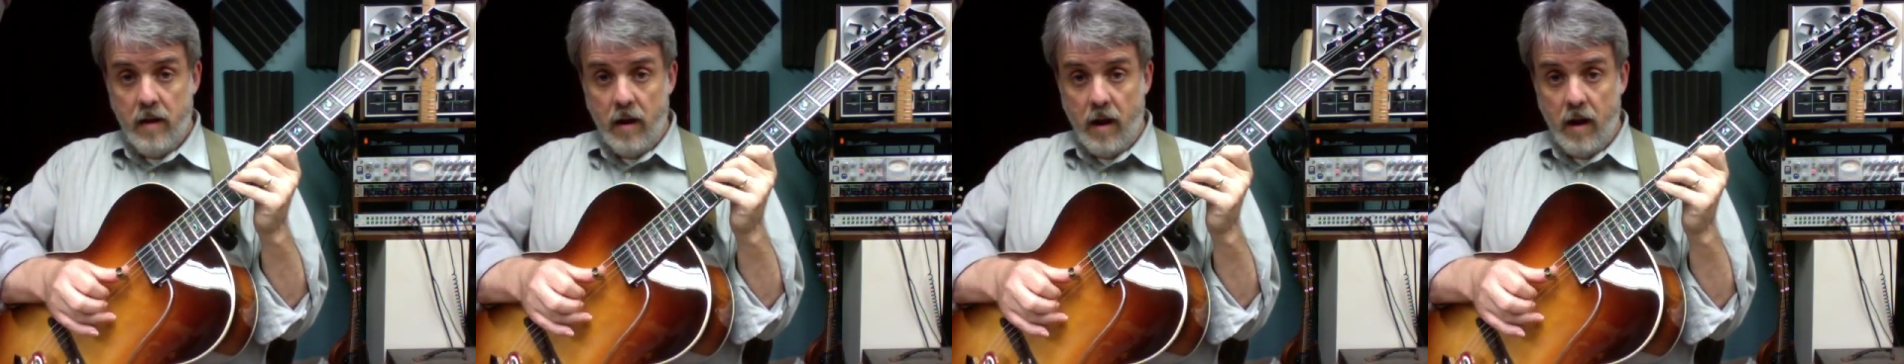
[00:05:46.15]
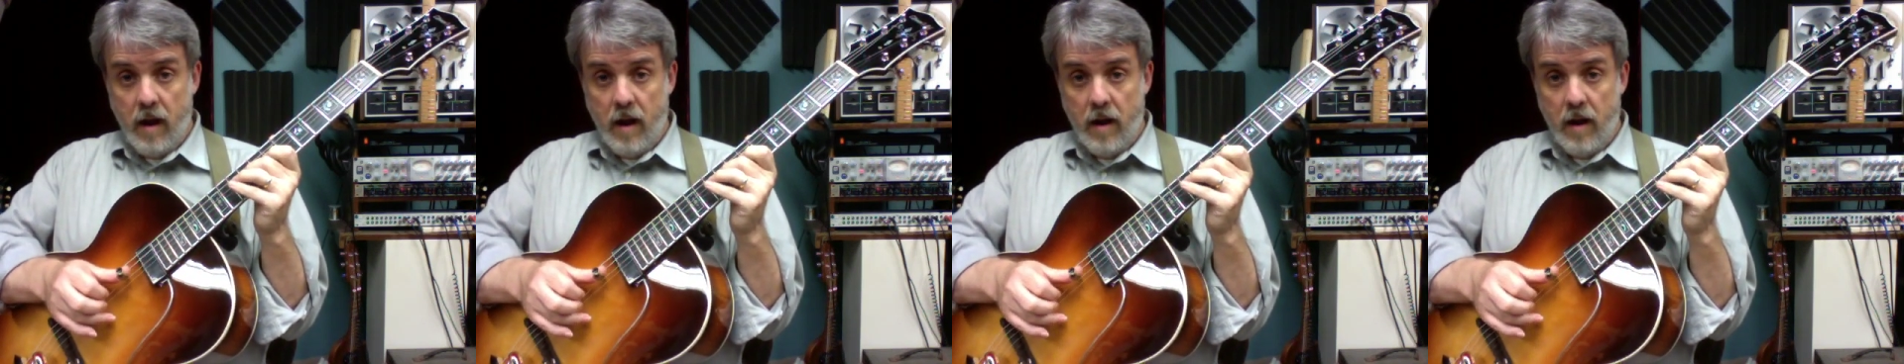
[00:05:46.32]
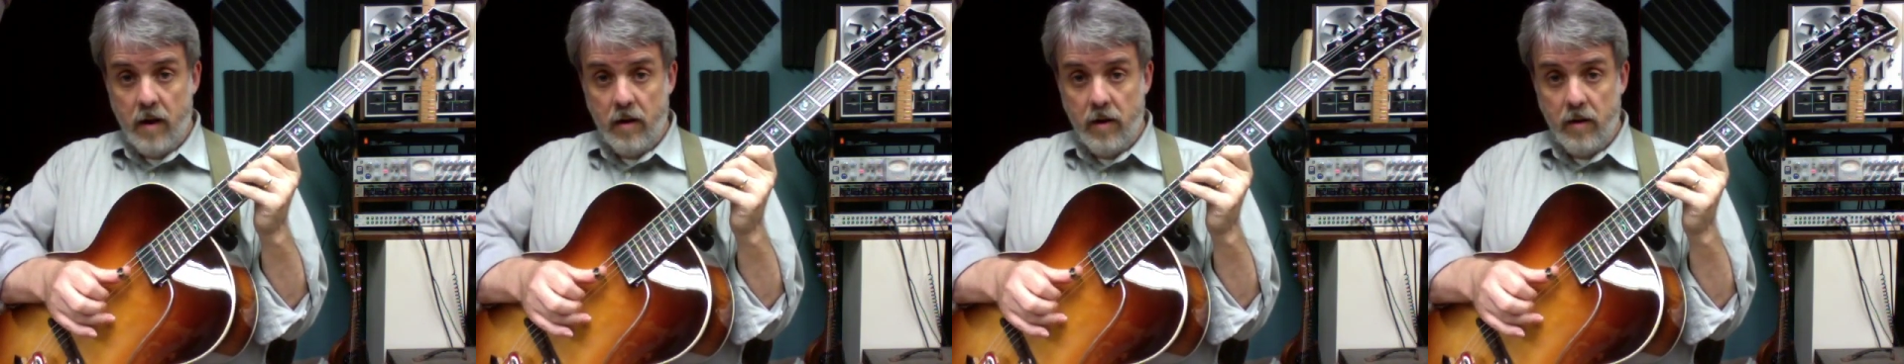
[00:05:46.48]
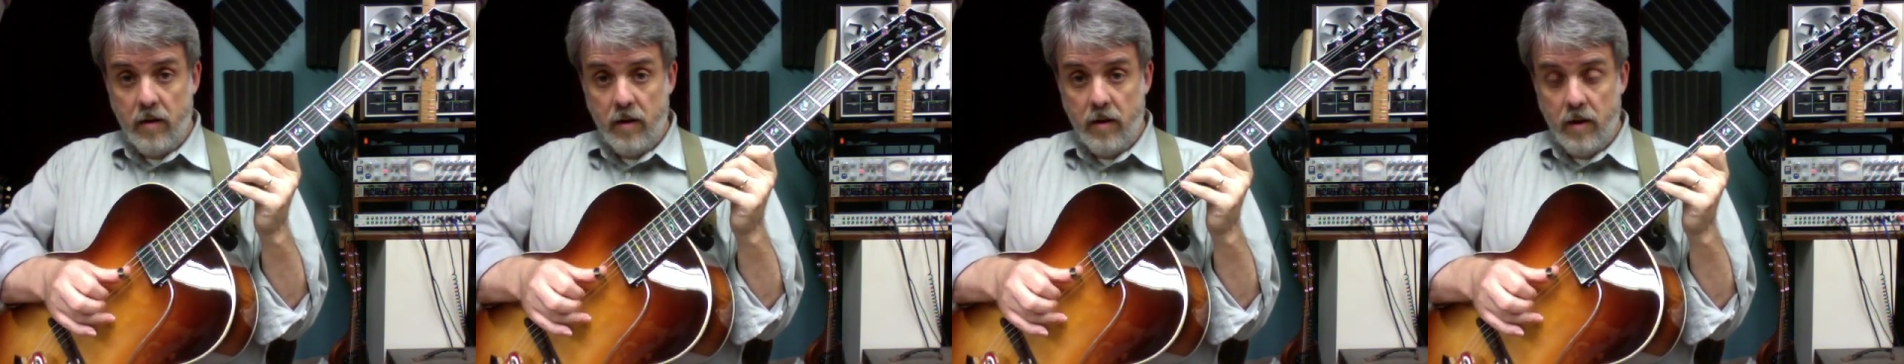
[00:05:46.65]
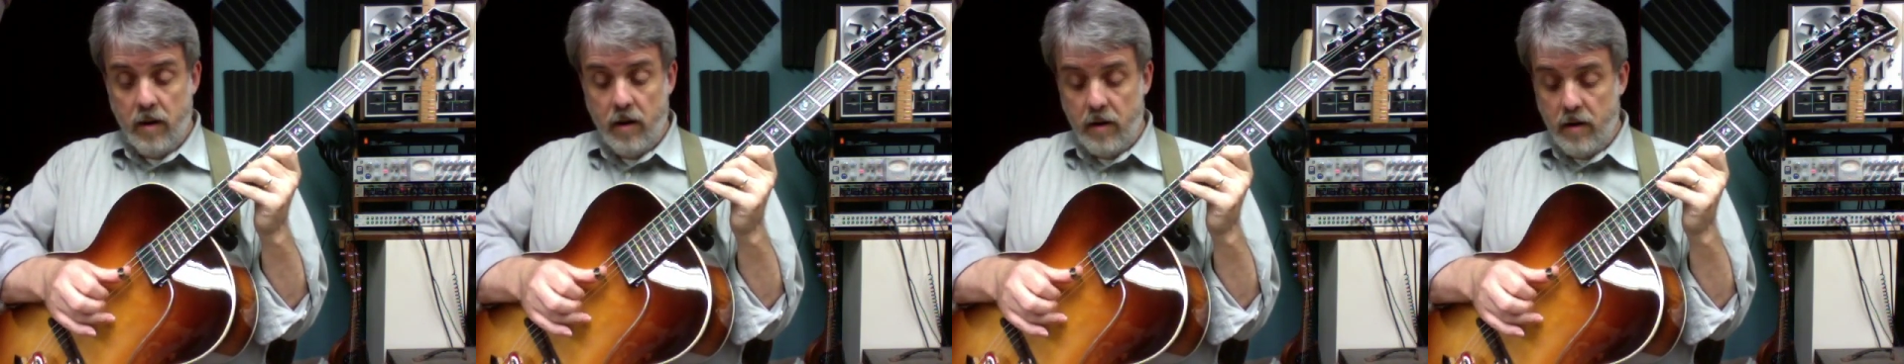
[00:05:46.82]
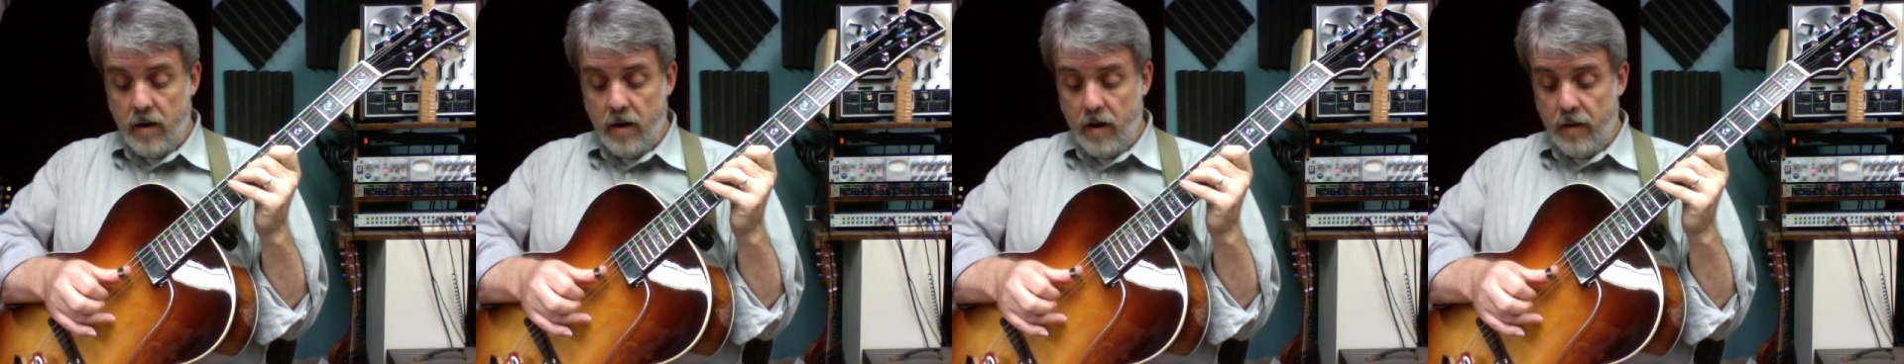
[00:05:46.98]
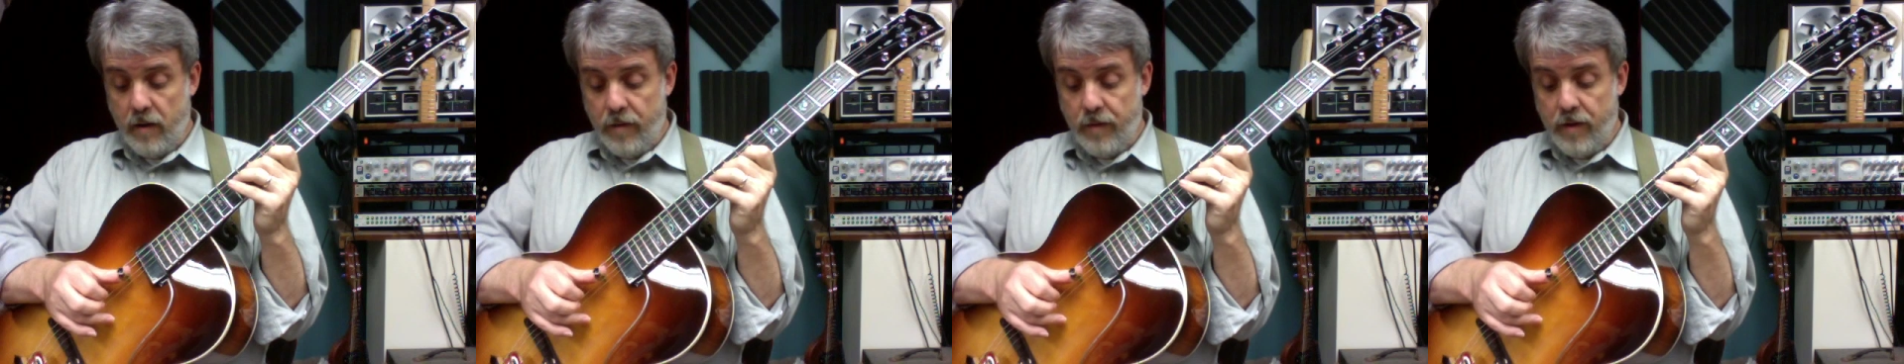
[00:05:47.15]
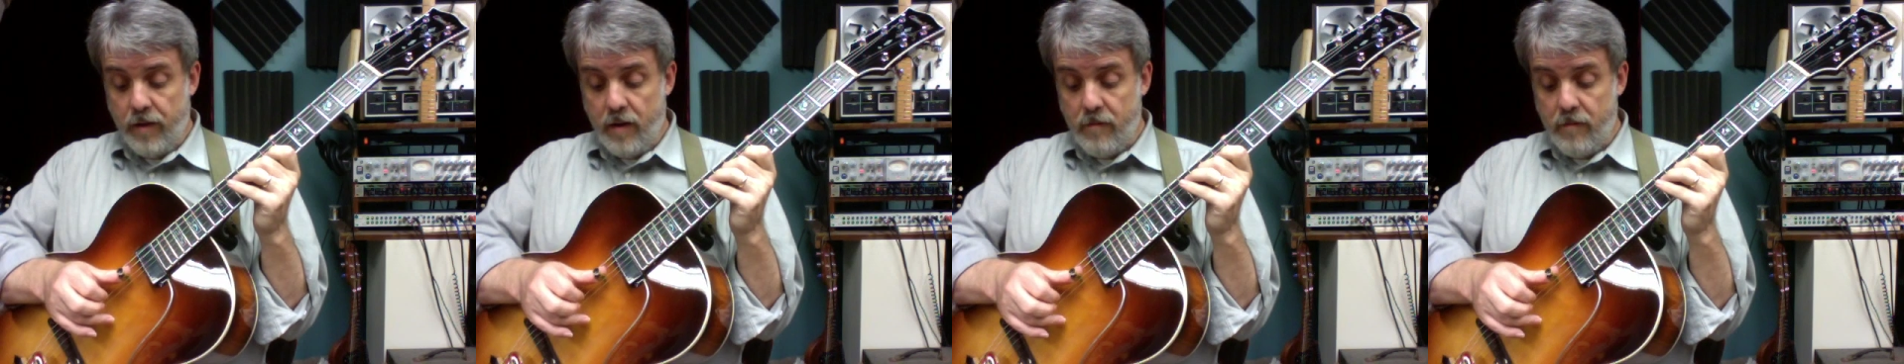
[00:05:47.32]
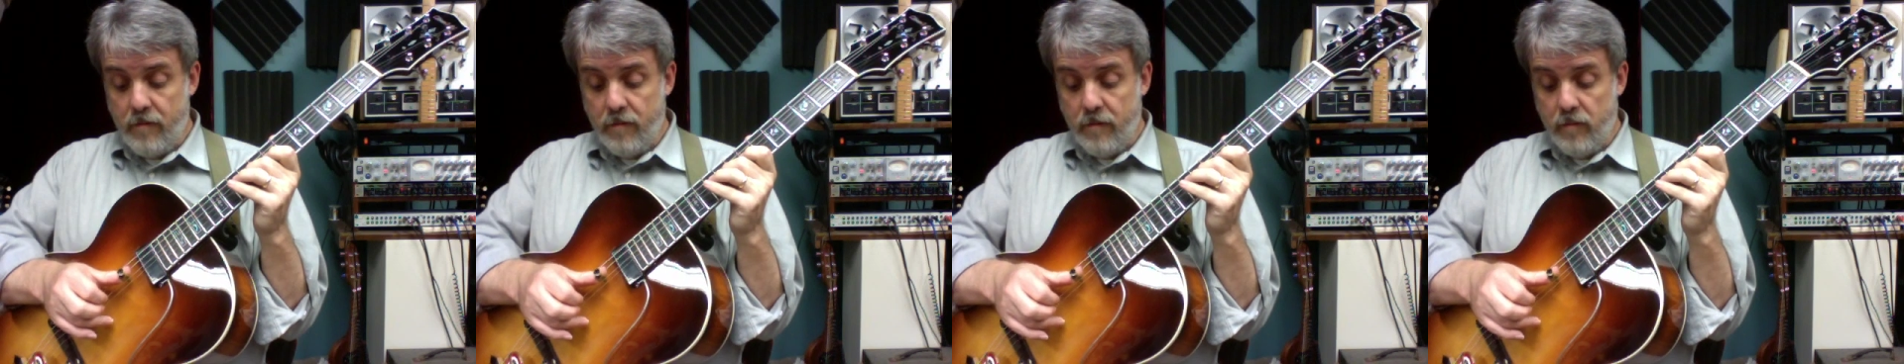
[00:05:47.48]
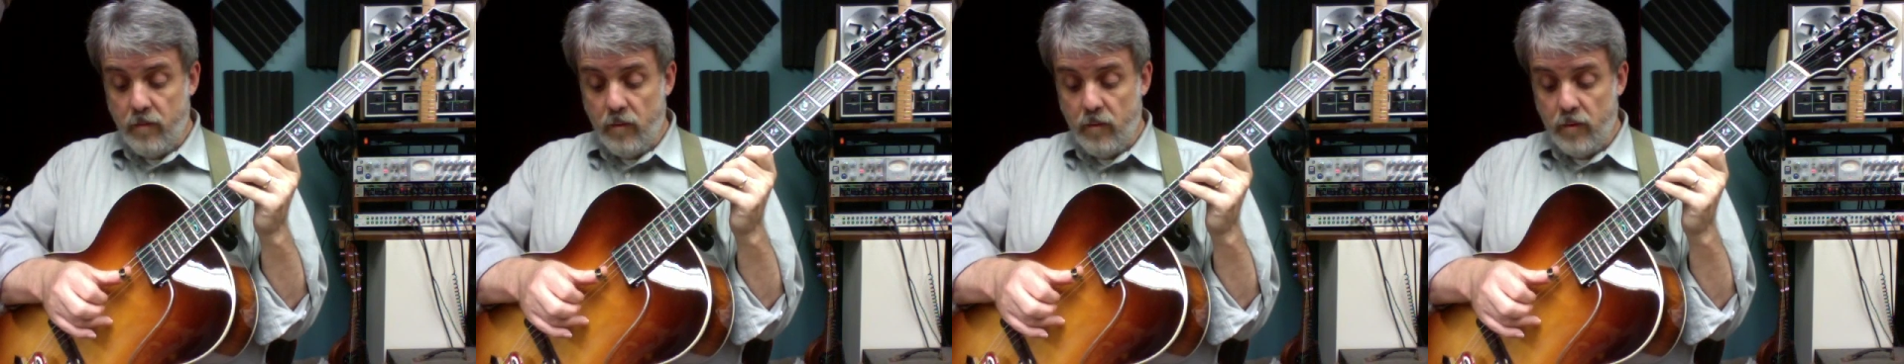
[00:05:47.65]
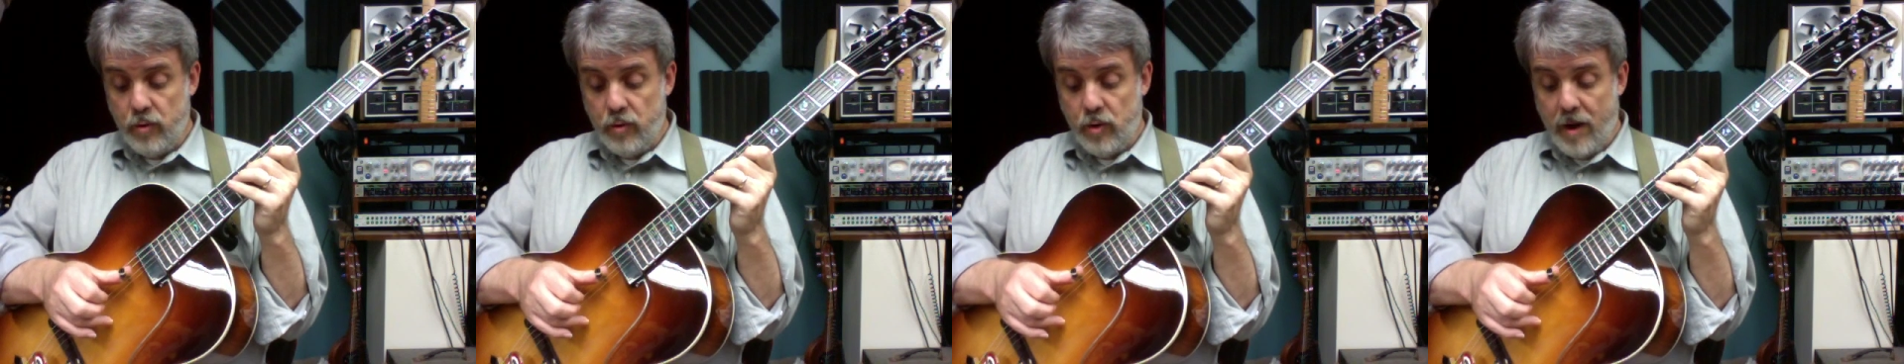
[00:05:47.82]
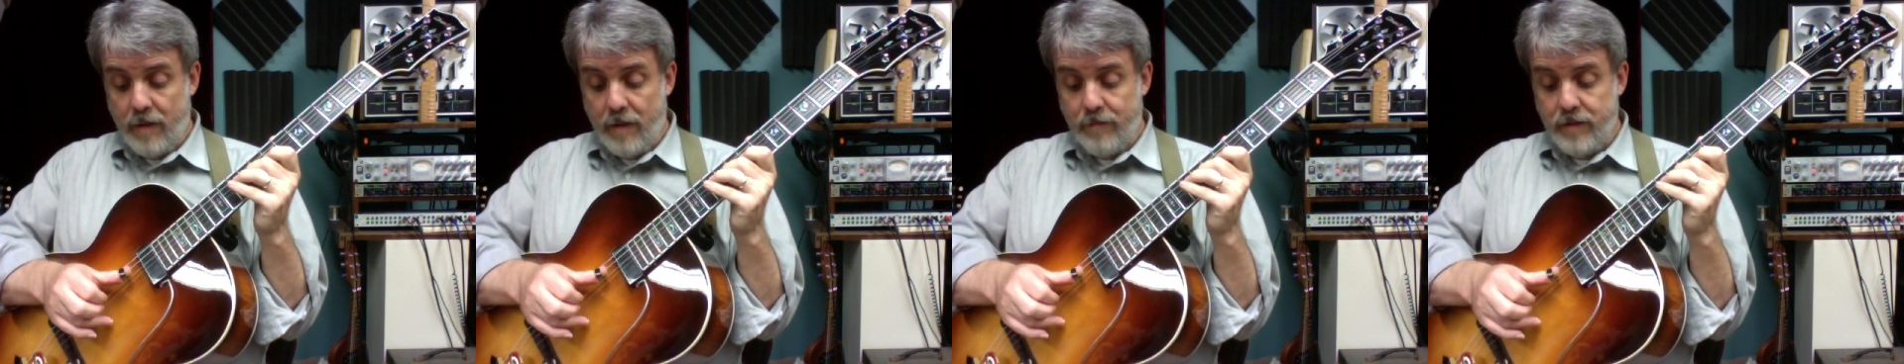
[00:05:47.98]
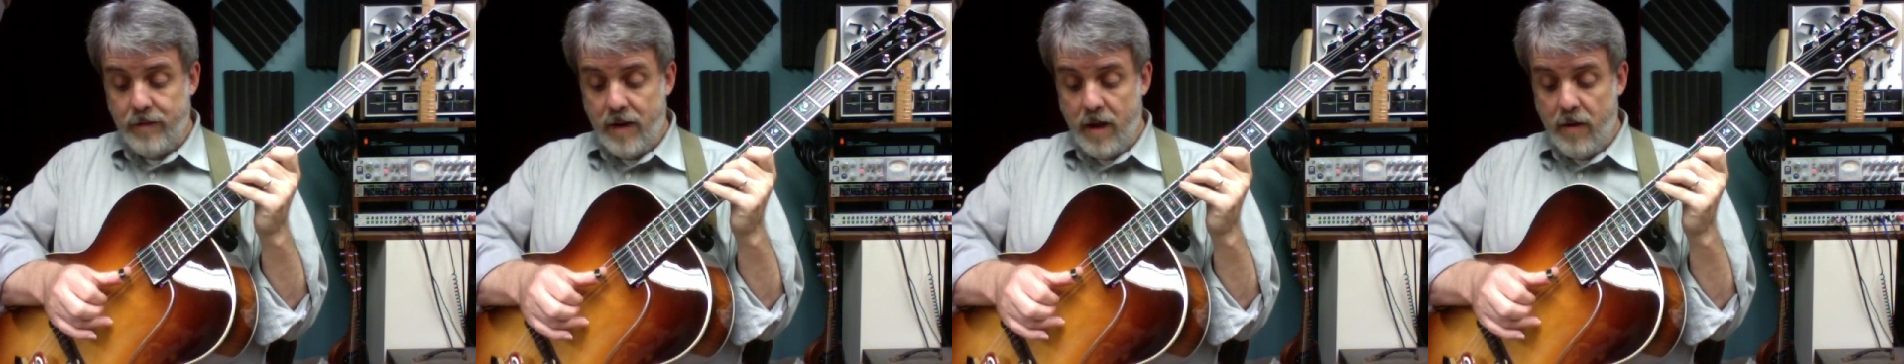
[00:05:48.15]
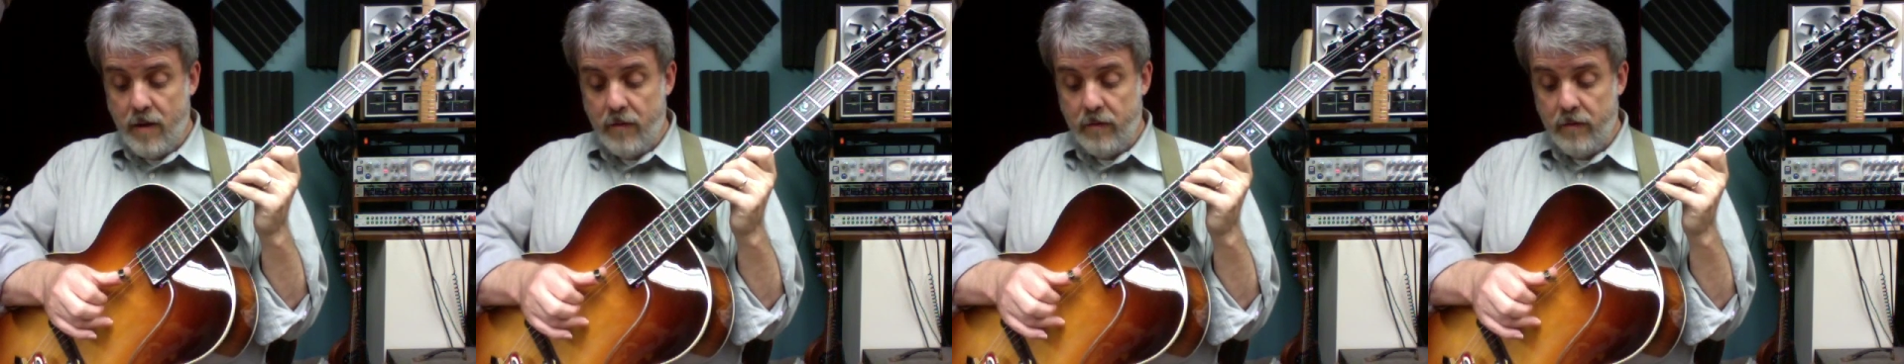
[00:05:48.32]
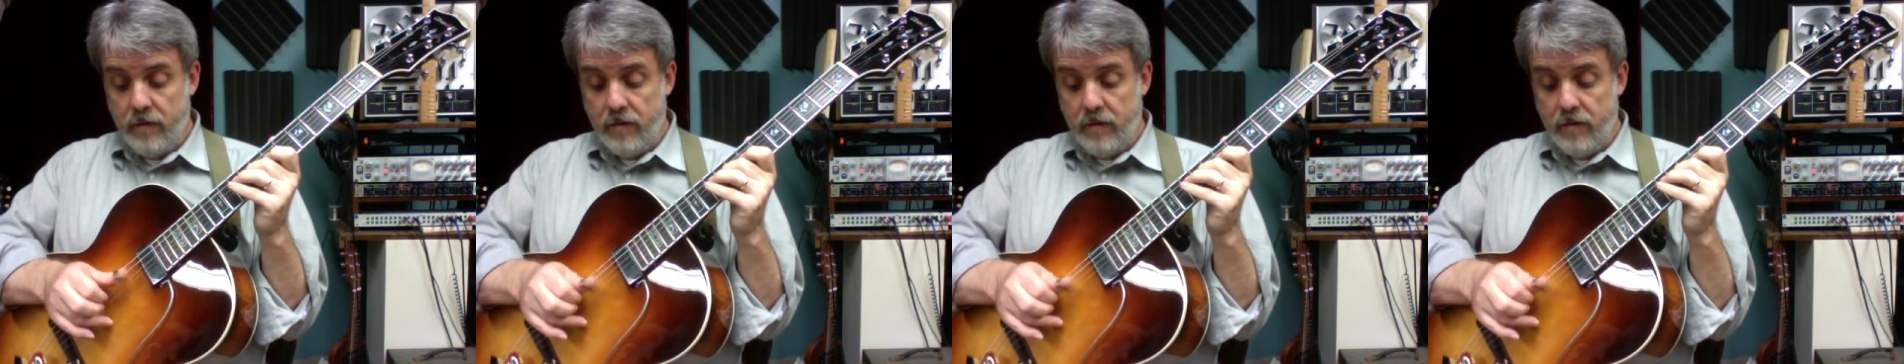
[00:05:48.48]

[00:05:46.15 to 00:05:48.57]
our thumb will drop down,